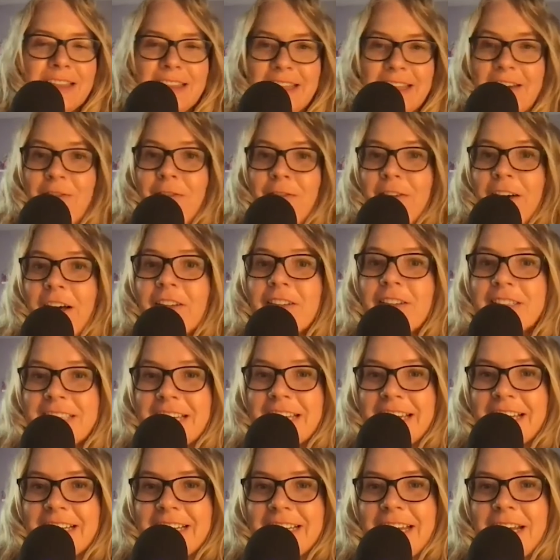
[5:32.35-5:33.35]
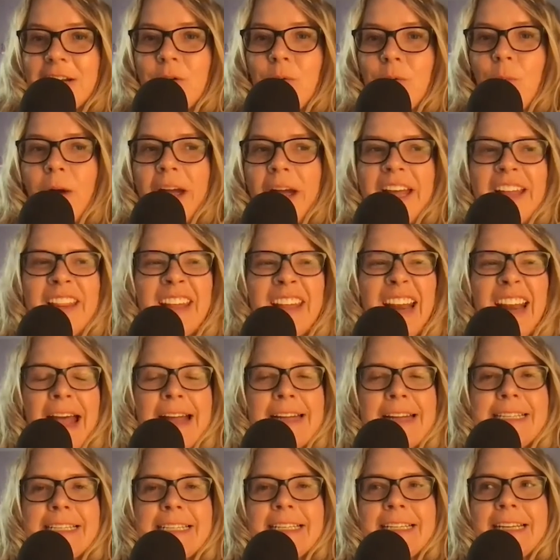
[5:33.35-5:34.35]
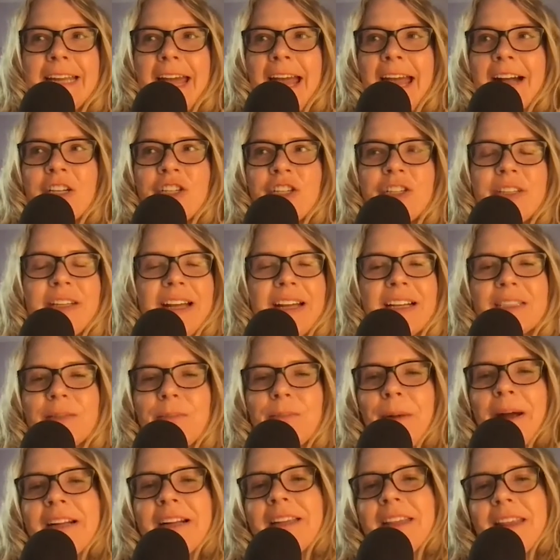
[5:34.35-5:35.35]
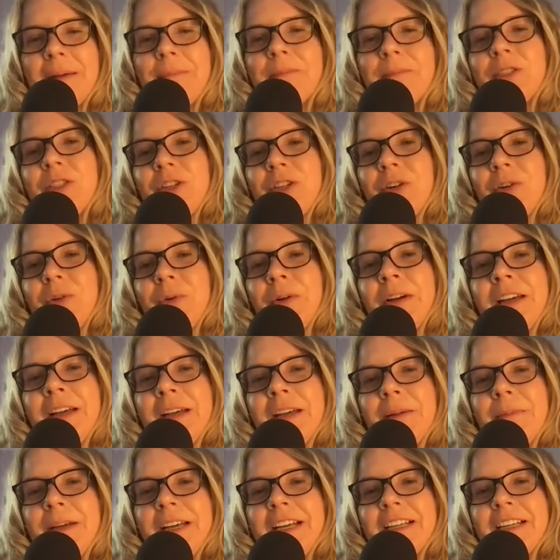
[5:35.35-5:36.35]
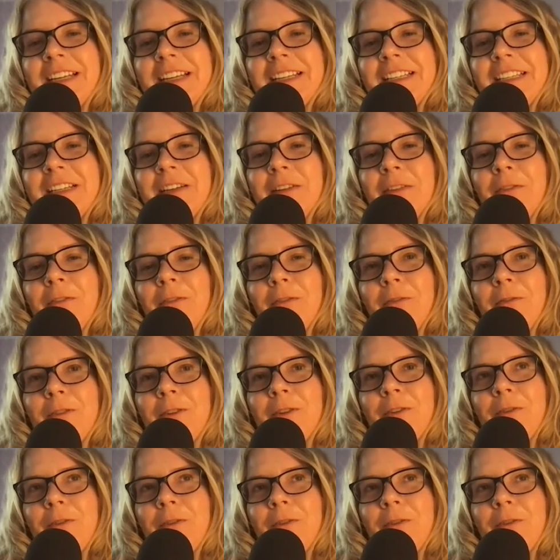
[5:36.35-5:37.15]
they felt it in a way that I didn't actually expect them to, because I didn't